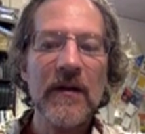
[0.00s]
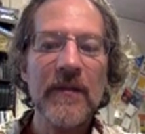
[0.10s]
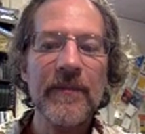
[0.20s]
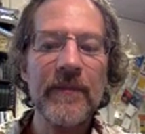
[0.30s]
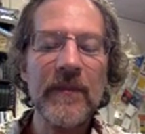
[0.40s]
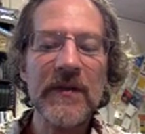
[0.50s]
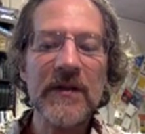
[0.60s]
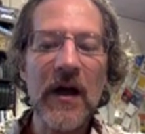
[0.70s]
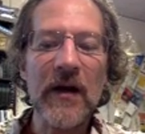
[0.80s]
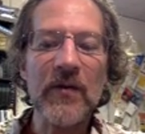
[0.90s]
It's
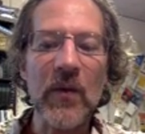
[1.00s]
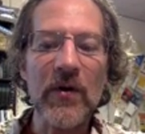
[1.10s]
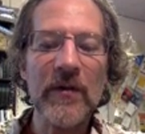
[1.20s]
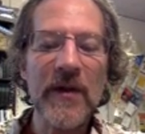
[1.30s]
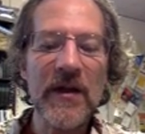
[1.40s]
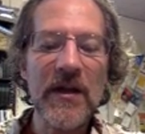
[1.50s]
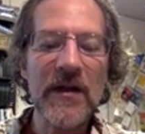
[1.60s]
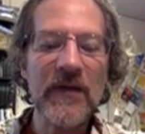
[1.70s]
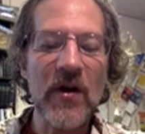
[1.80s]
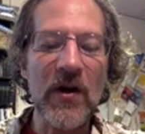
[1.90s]
locked. Where could my key
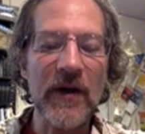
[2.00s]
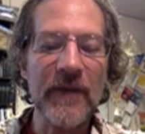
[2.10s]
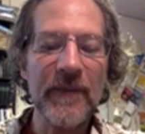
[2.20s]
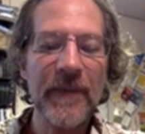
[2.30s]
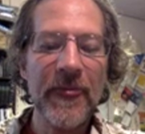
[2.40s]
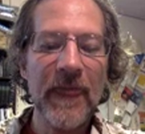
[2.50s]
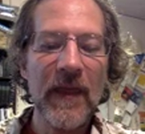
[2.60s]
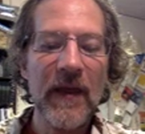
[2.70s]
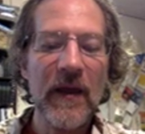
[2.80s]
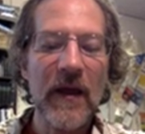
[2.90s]
have gone?
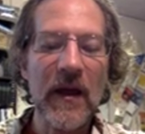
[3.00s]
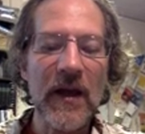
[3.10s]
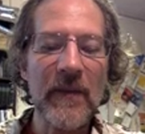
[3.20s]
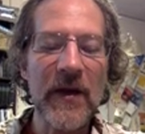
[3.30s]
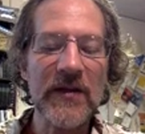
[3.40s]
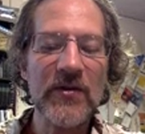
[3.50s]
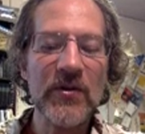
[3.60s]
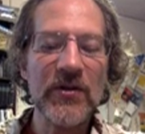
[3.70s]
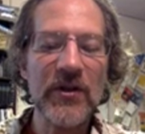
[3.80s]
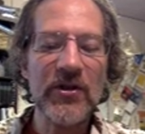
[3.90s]
And I might
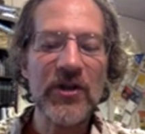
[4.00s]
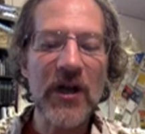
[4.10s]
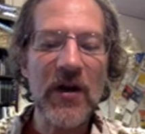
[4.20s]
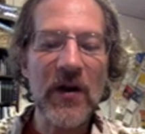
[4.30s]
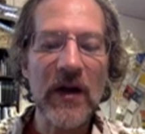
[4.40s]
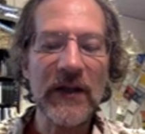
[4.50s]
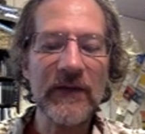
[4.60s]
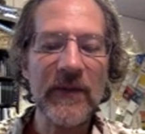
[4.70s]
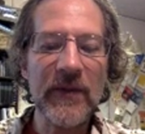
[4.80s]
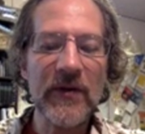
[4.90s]
search in the chair. I
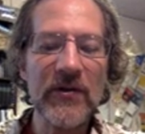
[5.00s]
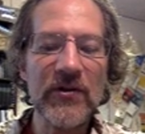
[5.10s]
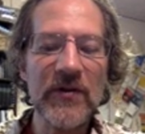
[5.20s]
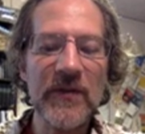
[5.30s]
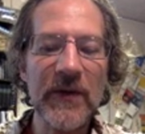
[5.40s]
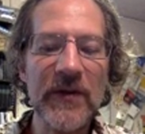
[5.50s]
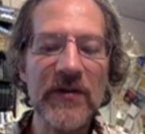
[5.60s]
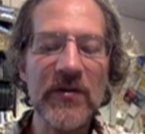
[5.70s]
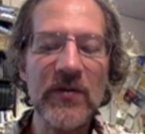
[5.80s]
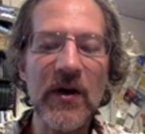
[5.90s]
lift up the cushions, but it's
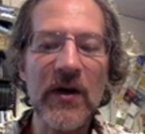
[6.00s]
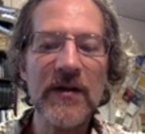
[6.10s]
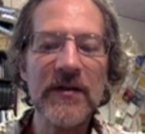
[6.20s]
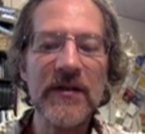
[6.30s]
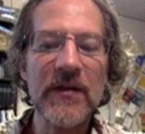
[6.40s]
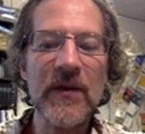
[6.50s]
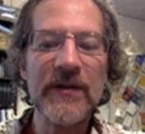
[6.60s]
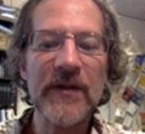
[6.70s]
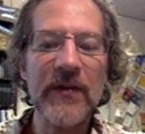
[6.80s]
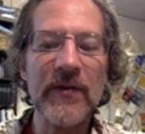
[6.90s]
too dark to see
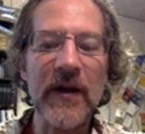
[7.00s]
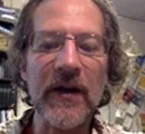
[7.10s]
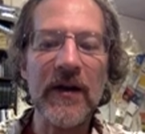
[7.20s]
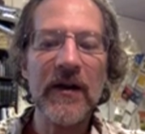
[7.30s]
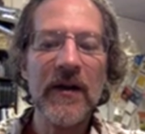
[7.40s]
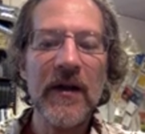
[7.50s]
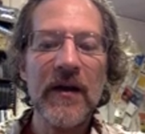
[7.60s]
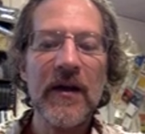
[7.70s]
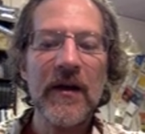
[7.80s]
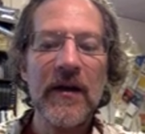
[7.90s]
what's under there.
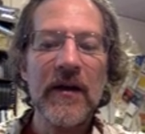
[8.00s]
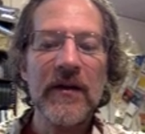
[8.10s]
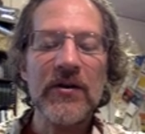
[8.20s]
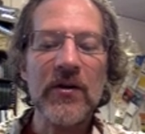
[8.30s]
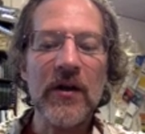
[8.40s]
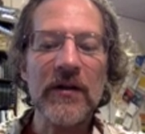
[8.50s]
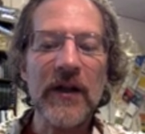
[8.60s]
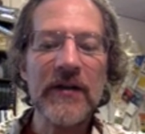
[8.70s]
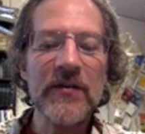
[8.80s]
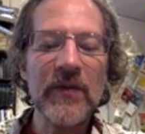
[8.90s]
Turn on the
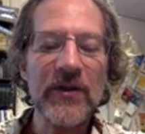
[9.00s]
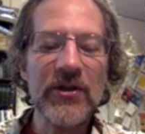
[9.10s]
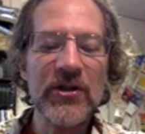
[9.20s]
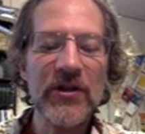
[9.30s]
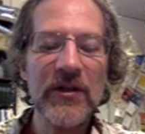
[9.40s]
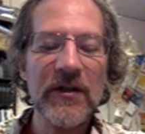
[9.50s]
light switch.